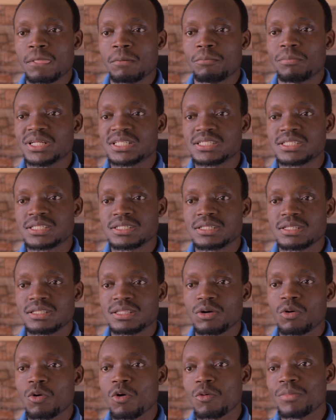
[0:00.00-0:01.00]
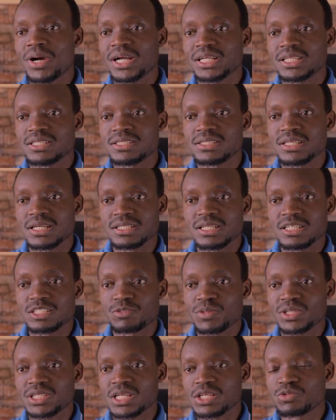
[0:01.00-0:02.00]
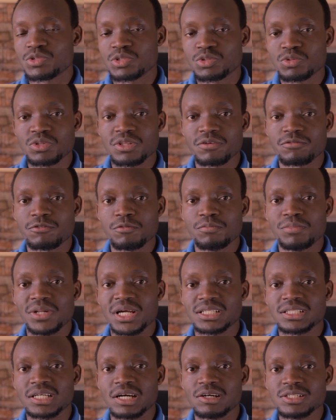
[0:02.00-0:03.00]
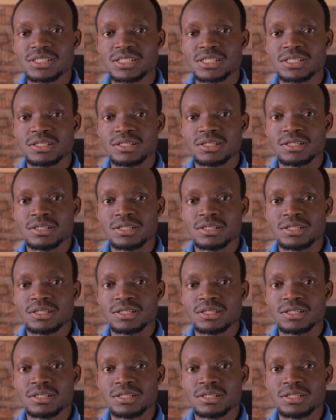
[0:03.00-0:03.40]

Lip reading: But the hallmark is that as much as we do the full blood count,